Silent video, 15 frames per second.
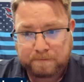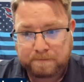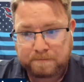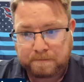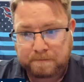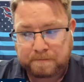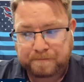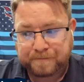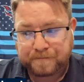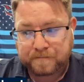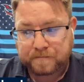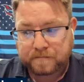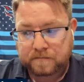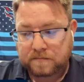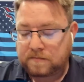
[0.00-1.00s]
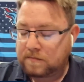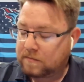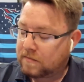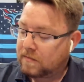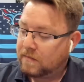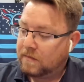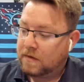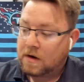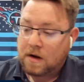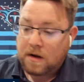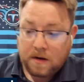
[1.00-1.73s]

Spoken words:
Nobody speaks.